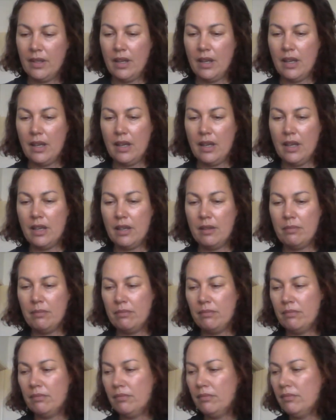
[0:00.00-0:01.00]

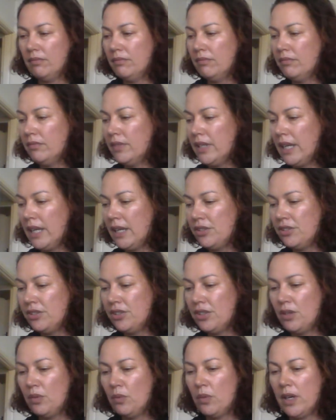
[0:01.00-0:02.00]
You had to
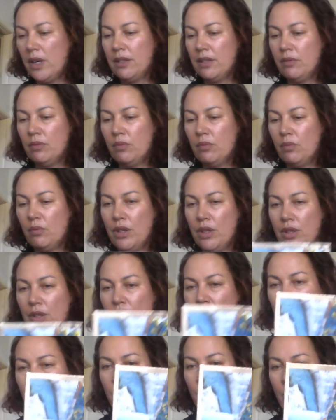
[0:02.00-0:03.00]
do one with
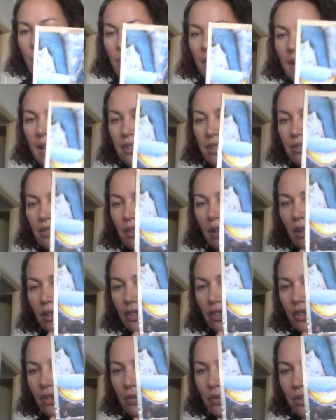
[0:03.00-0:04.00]
your
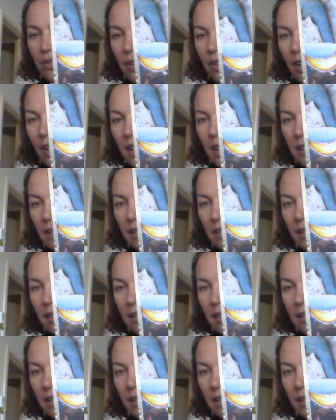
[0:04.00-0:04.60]
astrological sign.